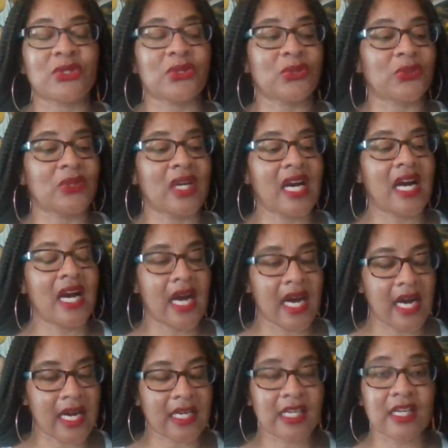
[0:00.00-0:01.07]
uh,
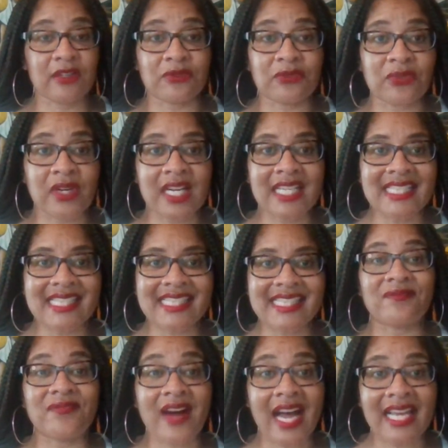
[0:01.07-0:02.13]
confront
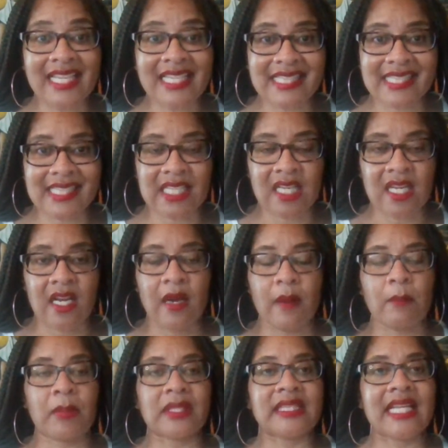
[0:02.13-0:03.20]
and fight,
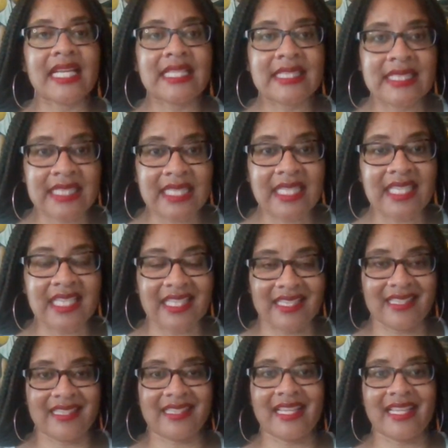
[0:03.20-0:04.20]
but they did it.